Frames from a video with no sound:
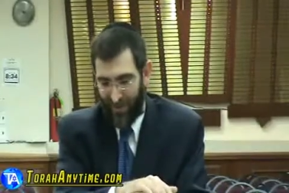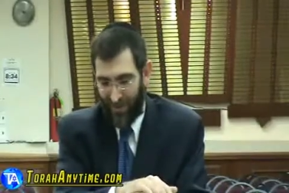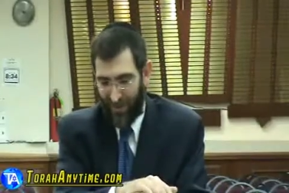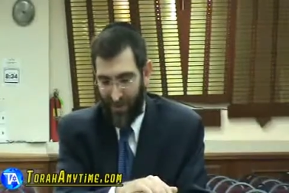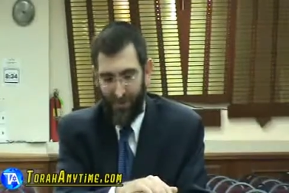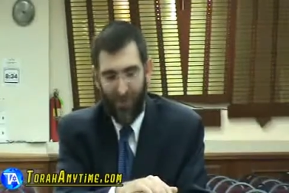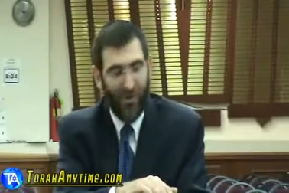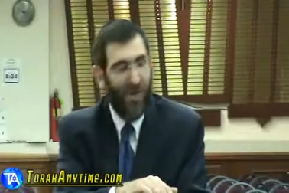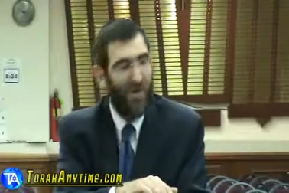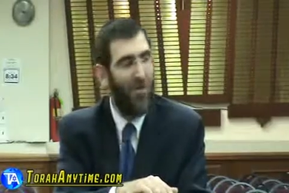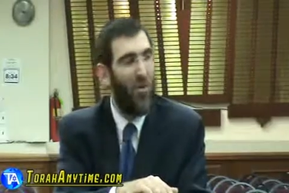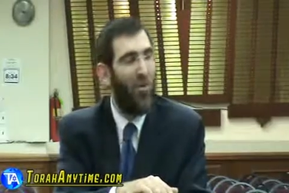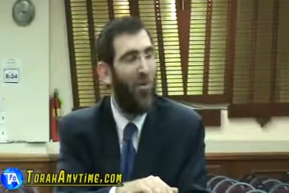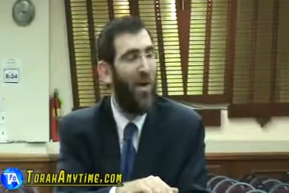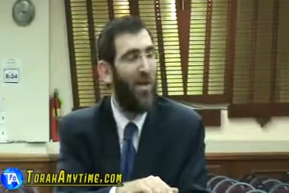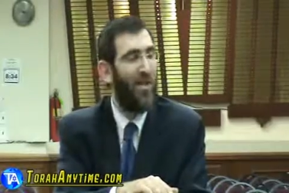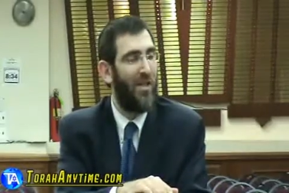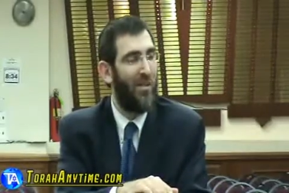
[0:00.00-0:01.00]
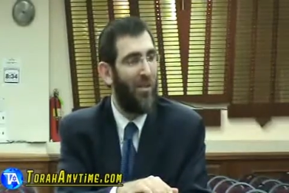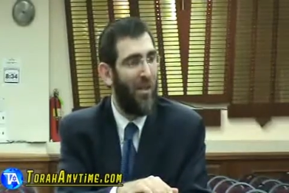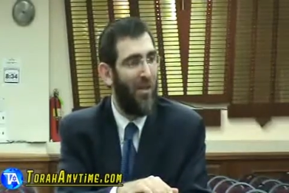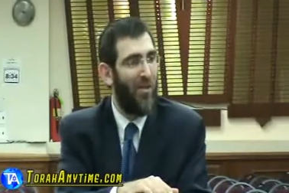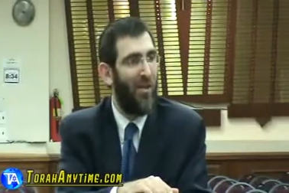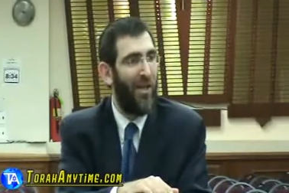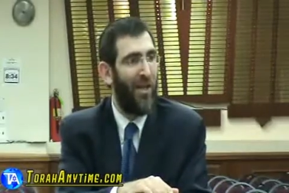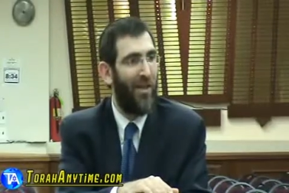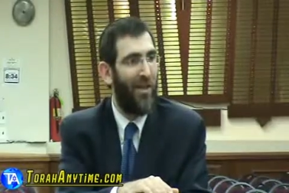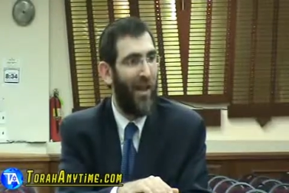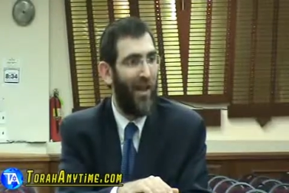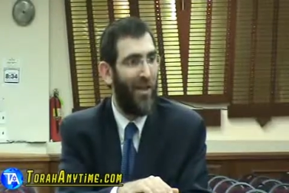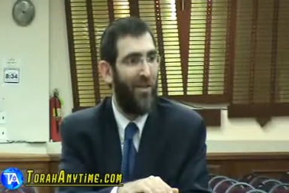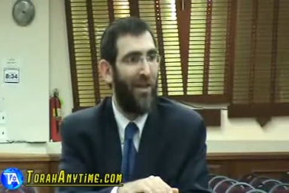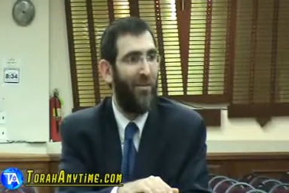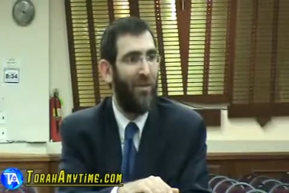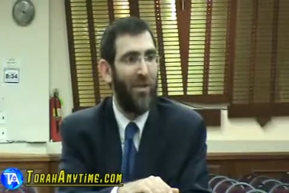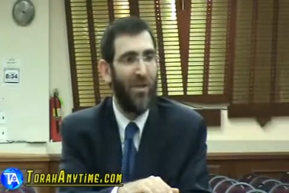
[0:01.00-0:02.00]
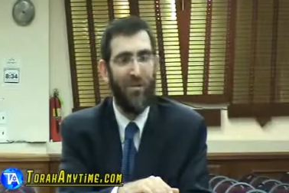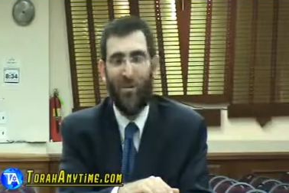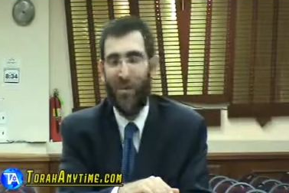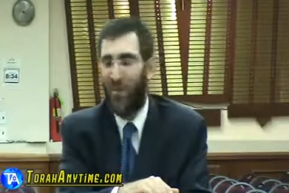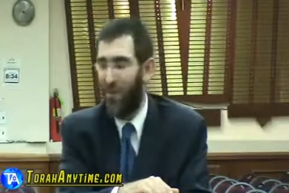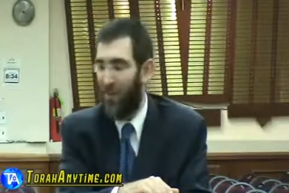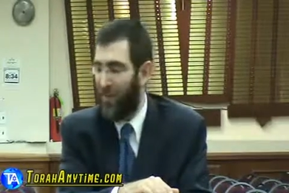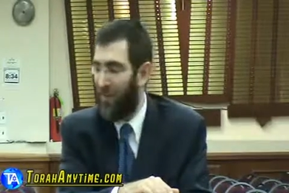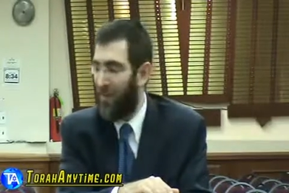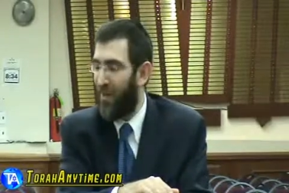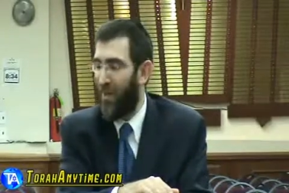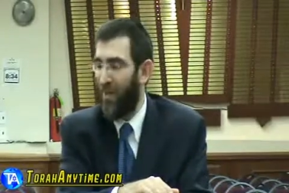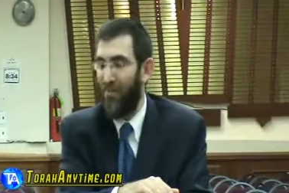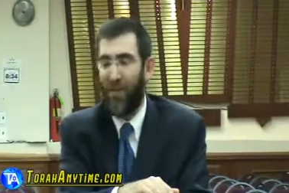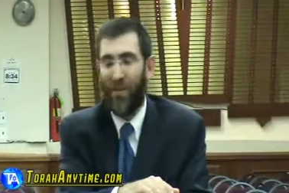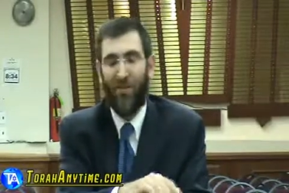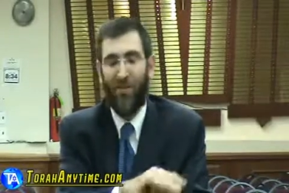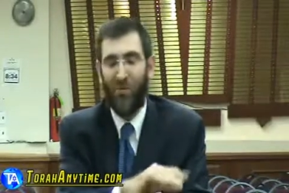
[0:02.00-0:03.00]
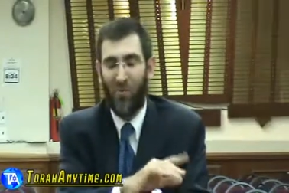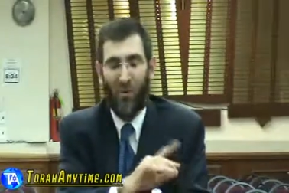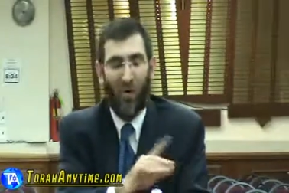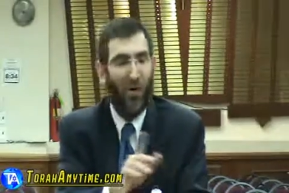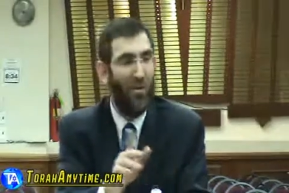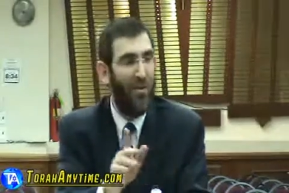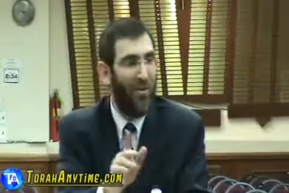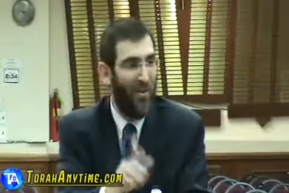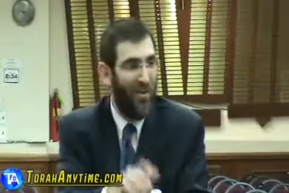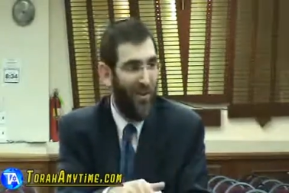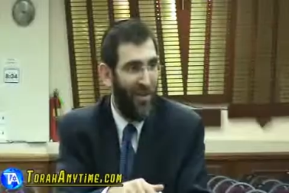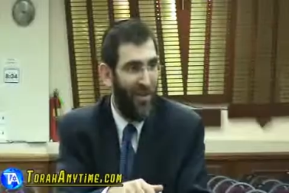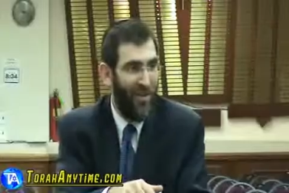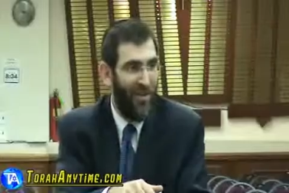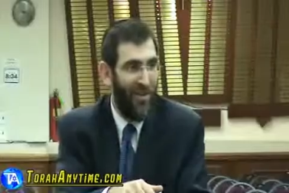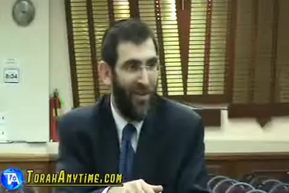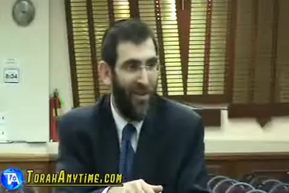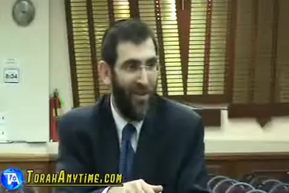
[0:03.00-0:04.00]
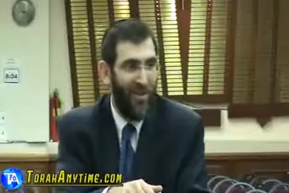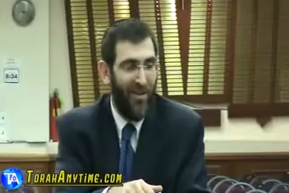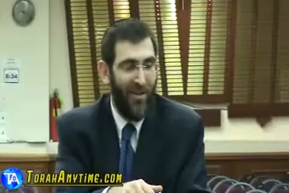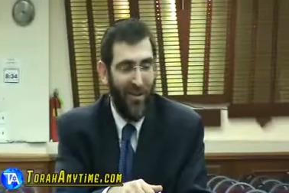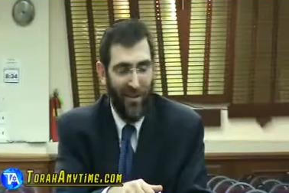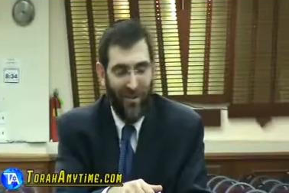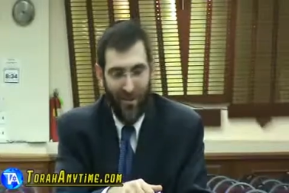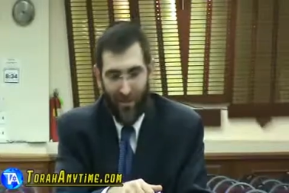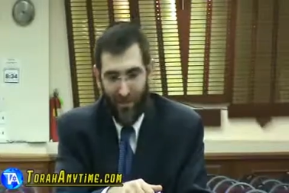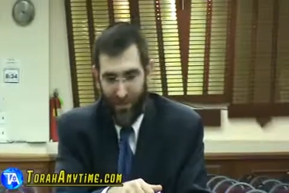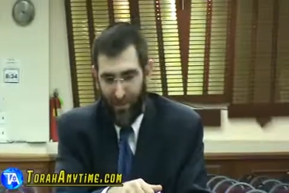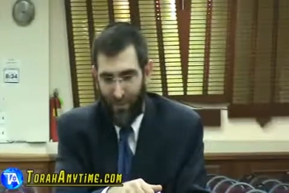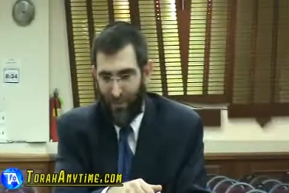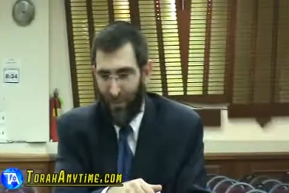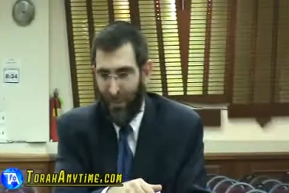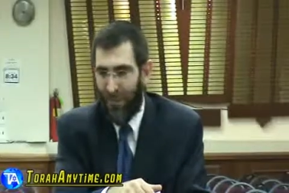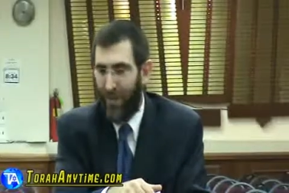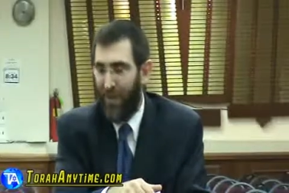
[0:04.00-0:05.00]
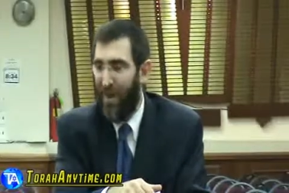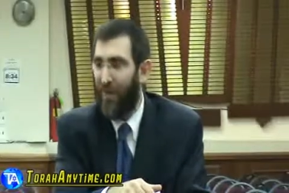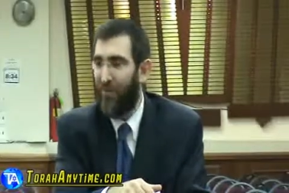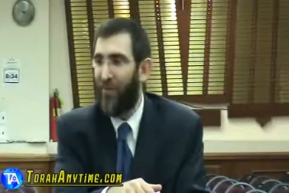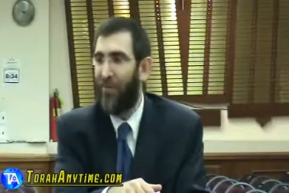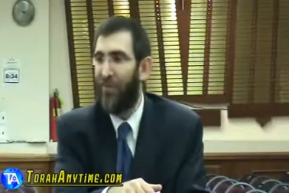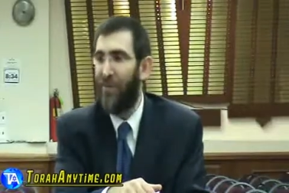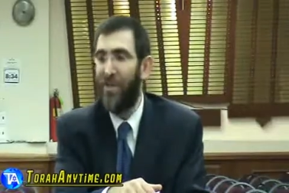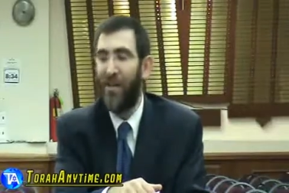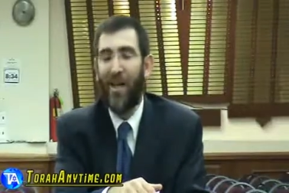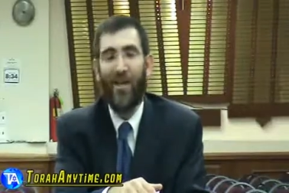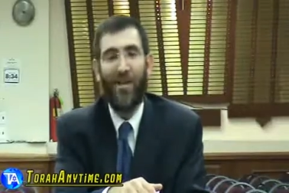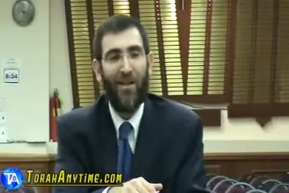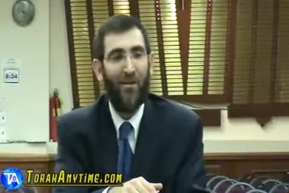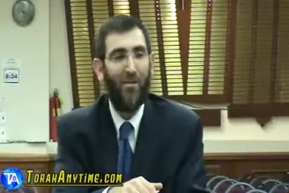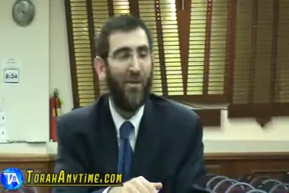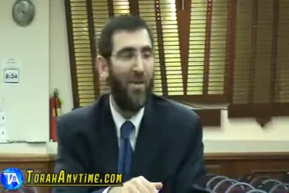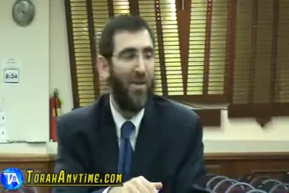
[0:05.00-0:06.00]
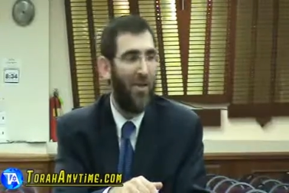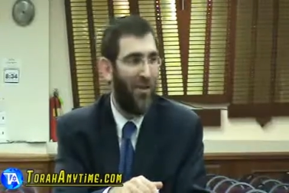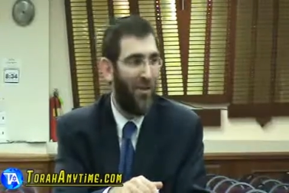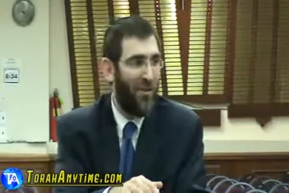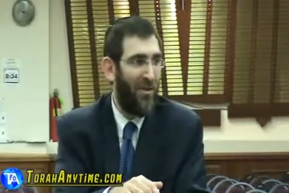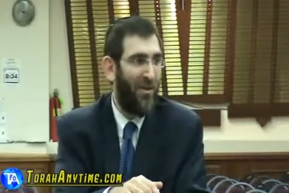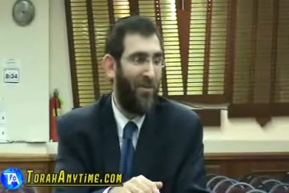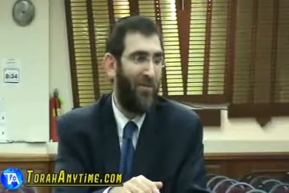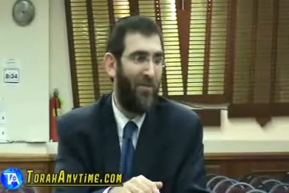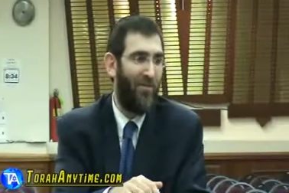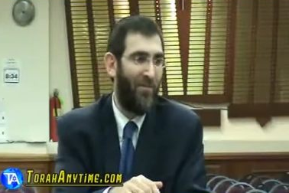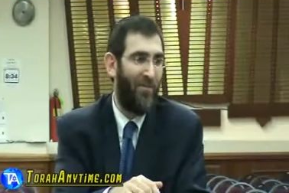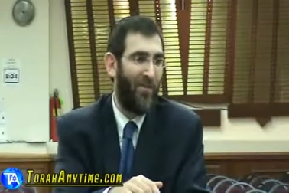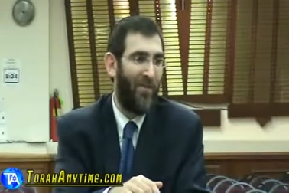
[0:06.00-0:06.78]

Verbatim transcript: this person had no right to speak to you like that. I'm going to speak to him and tell him that he was wrong. But you have to understand that he was insulted.